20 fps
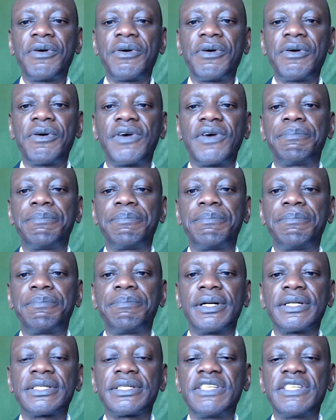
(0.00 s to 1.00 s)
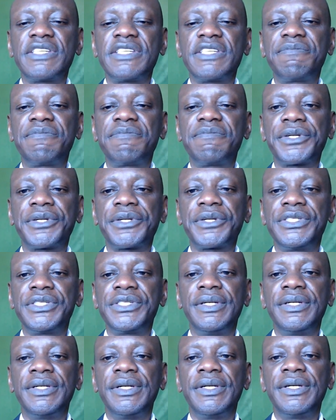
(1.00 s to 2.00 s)
It's a type of
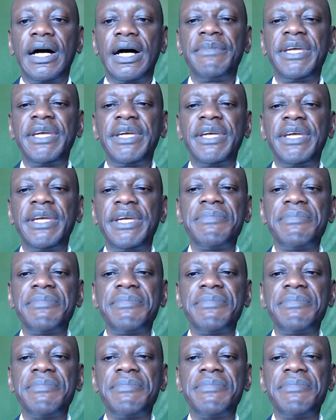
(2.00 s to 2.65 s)
stiff porridge